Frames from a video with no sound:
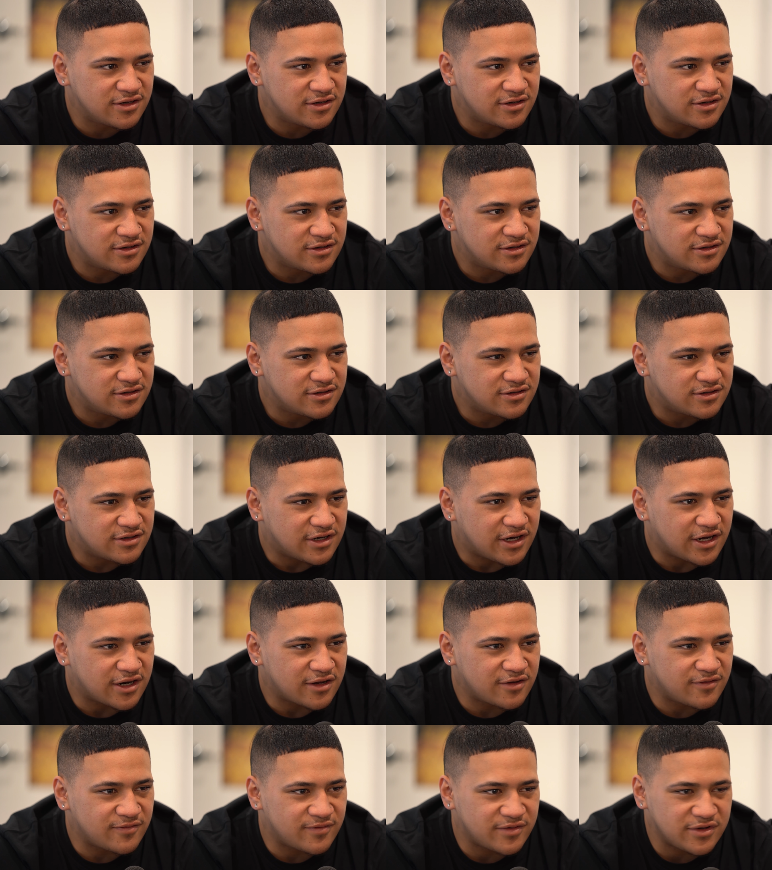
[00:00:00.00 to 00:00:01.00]
Yeah, 100%.
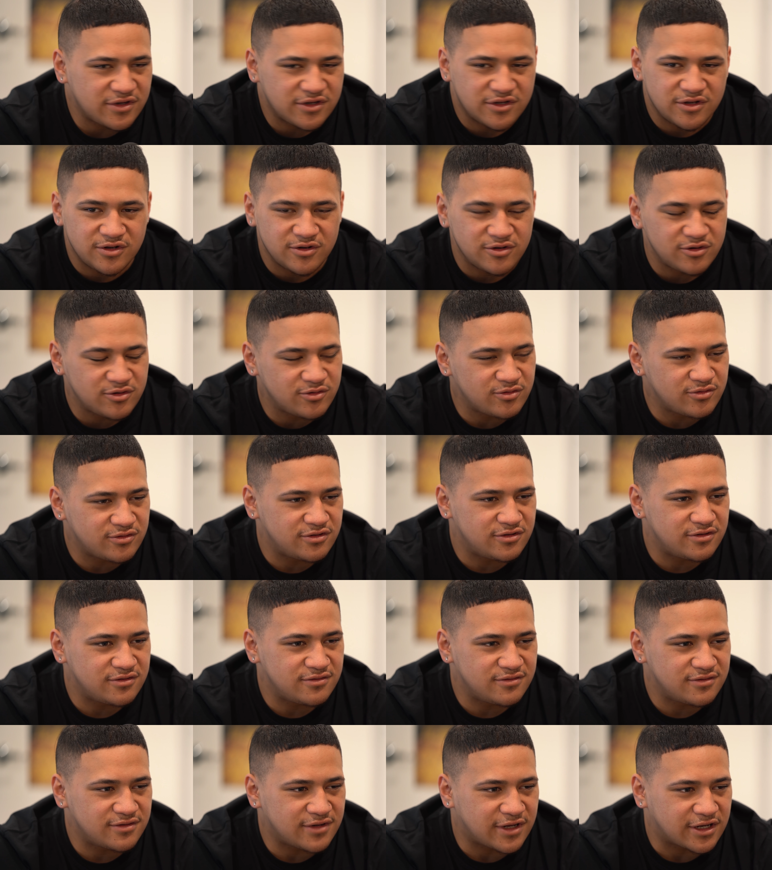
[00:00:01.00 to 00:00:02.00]
I don't think you,
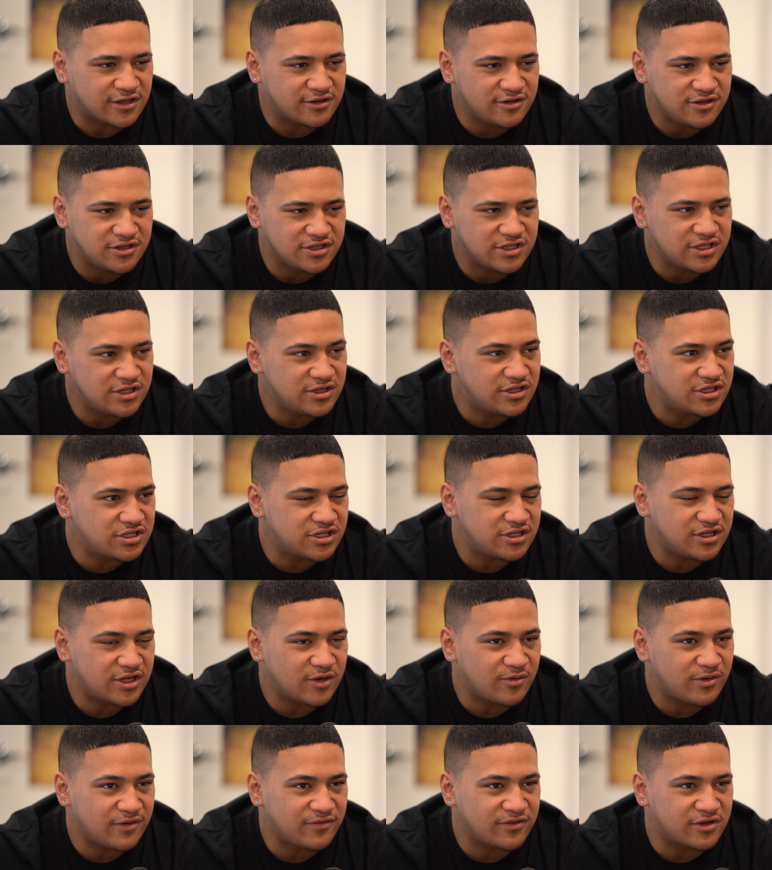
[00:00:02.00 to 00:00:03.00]
like, do you see the shit
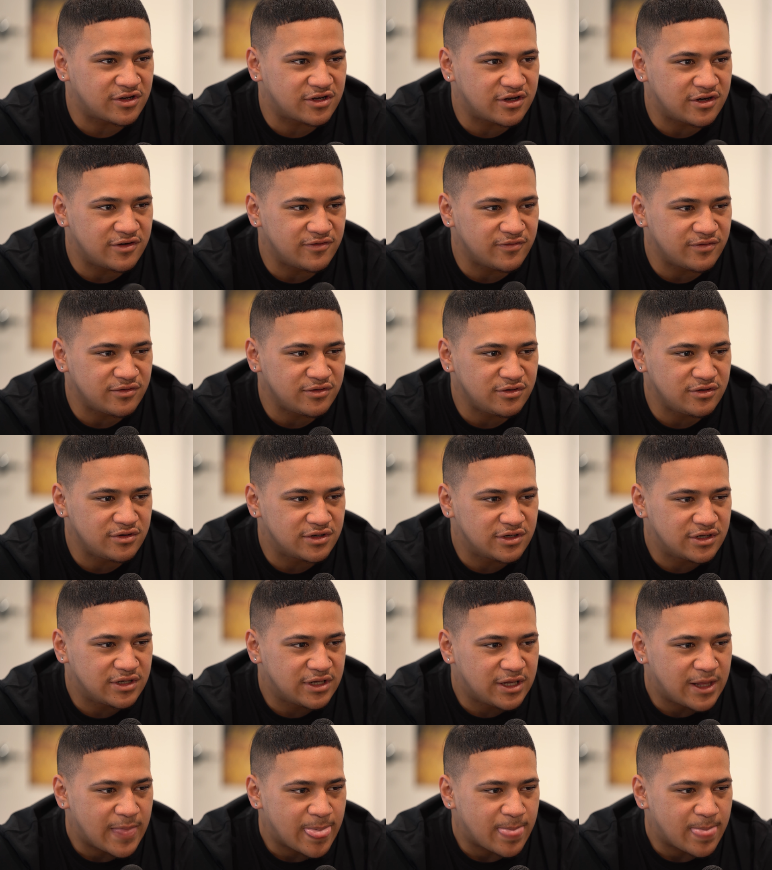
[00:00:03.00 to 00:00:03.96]
that we have to go through? Yeah.